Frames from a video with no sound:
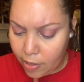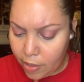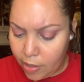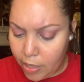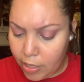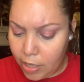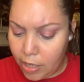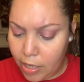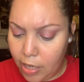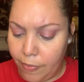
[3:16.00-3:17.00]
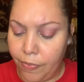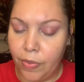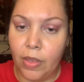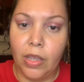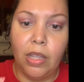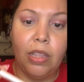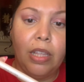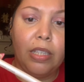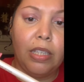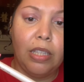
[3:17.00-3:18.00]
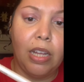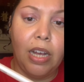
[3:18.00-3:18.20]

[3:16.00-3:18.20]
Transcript: this is the